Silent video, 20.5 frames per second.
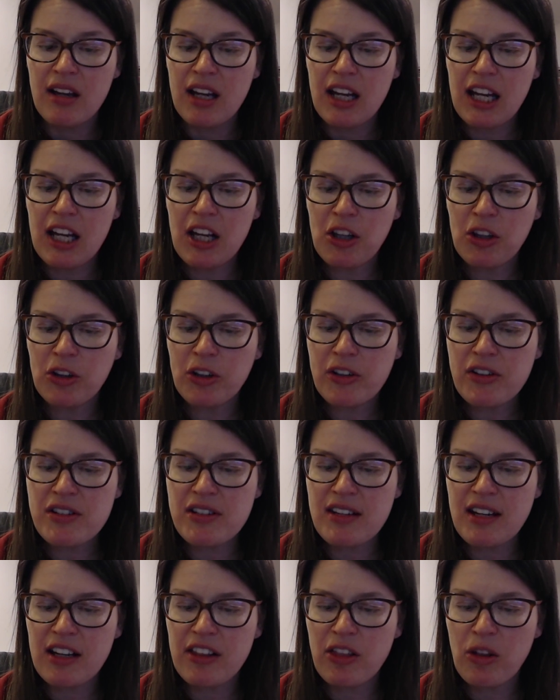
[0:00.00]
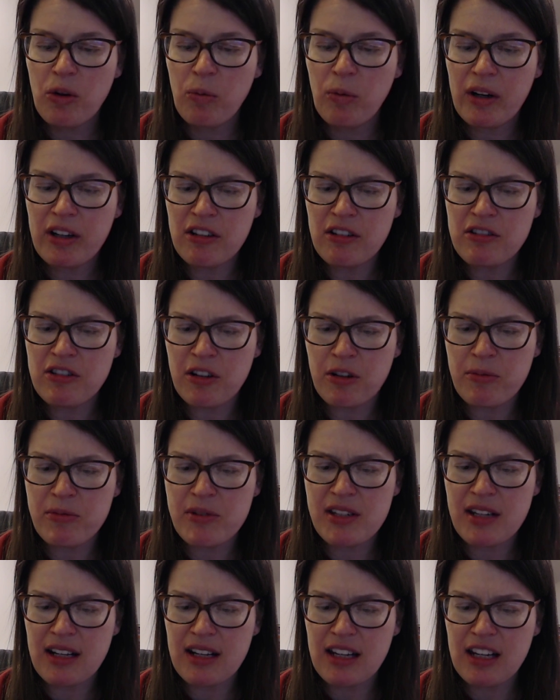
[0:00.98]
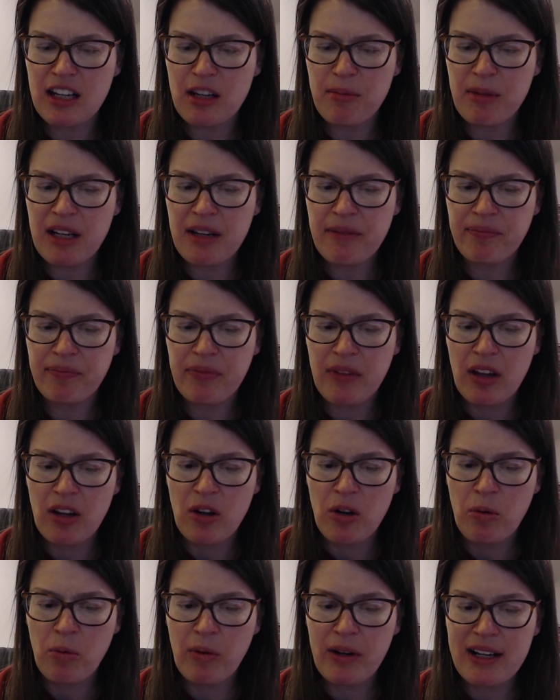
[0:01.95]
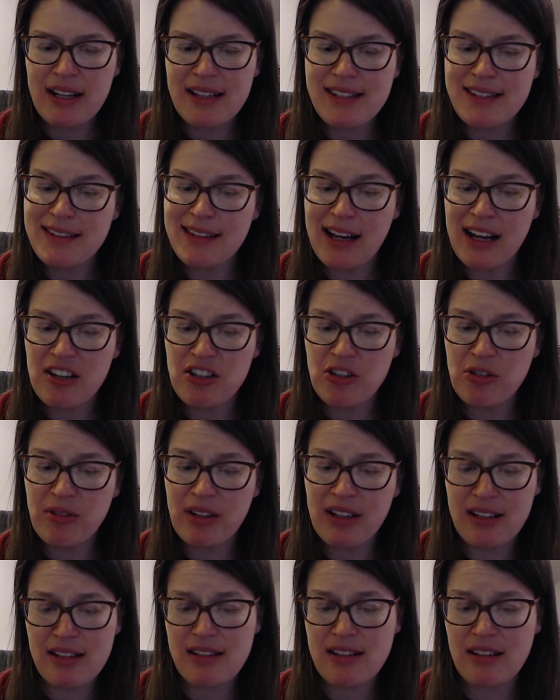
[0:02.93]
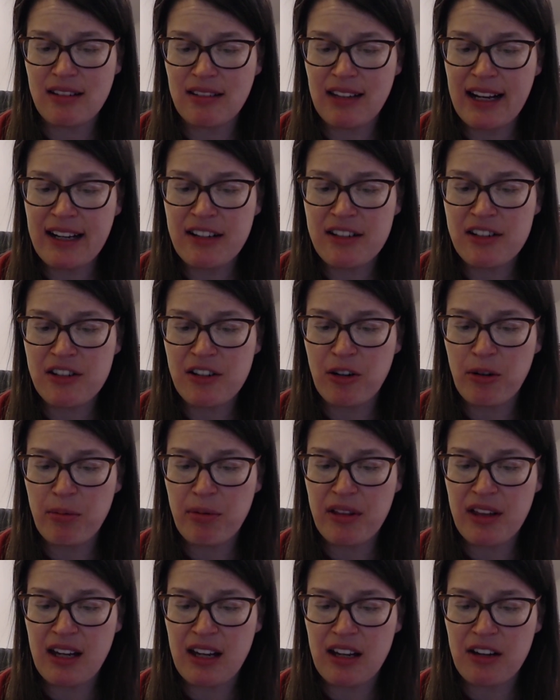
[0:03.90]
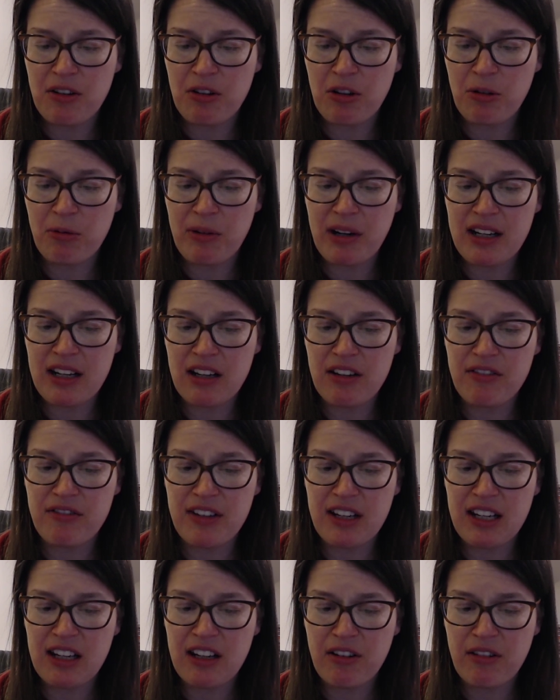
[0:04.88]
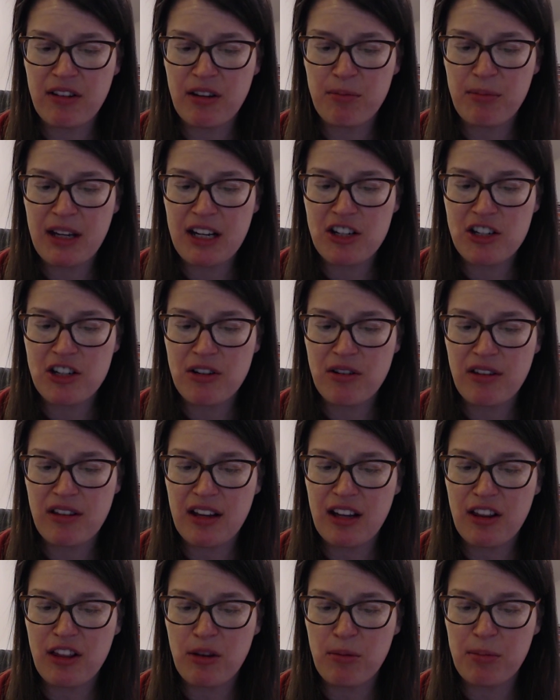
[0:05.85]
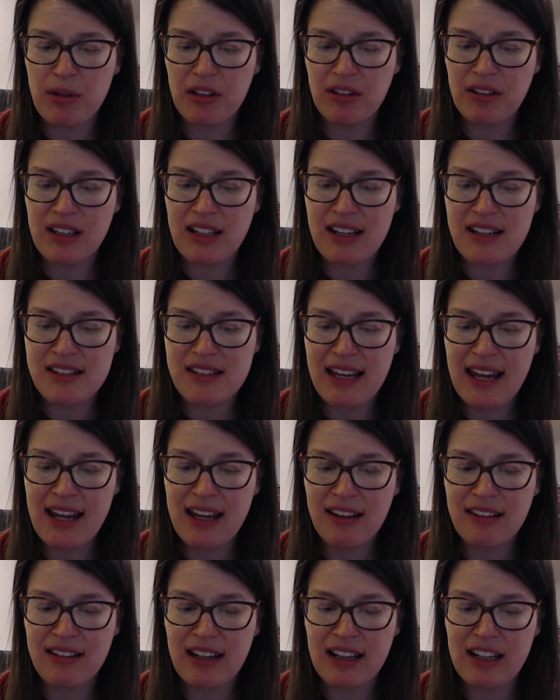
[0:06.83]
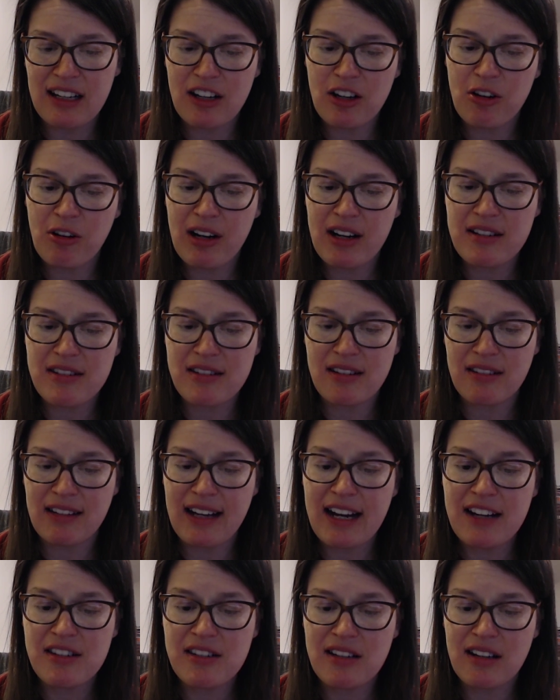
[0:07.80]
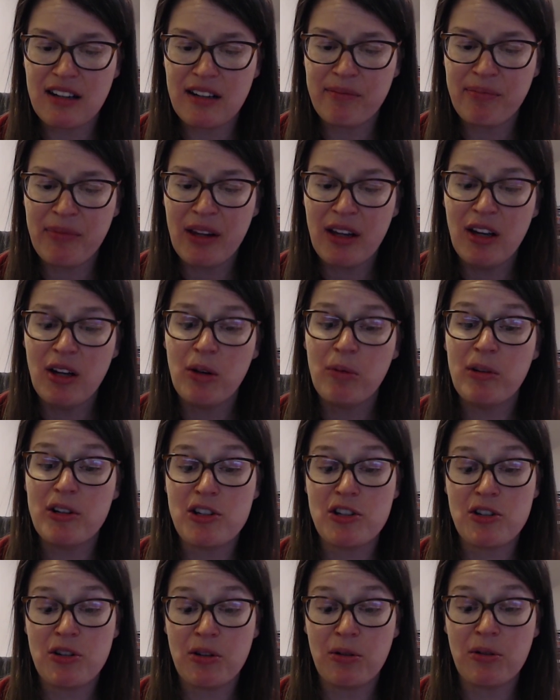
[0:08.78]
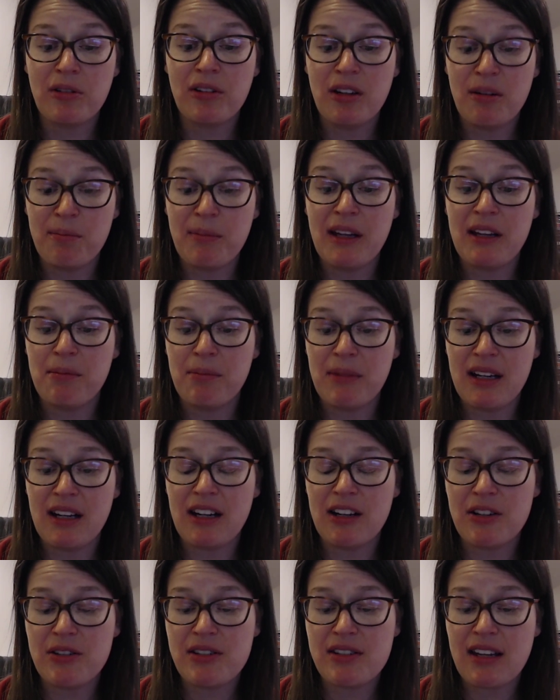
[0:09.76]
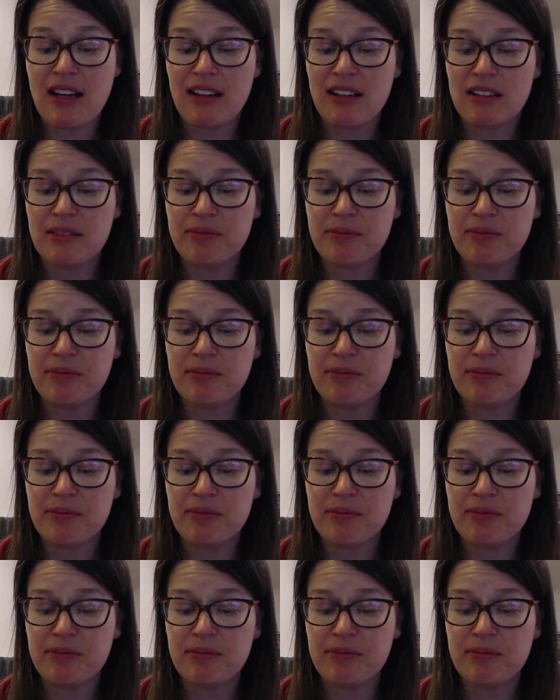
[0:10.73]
It looks like the Wonder Dome, said Akimi. When it's not doing its kaleidoscope thing or running a video that makes you think the building is hang gliding across Alaska, which totally made me airsick.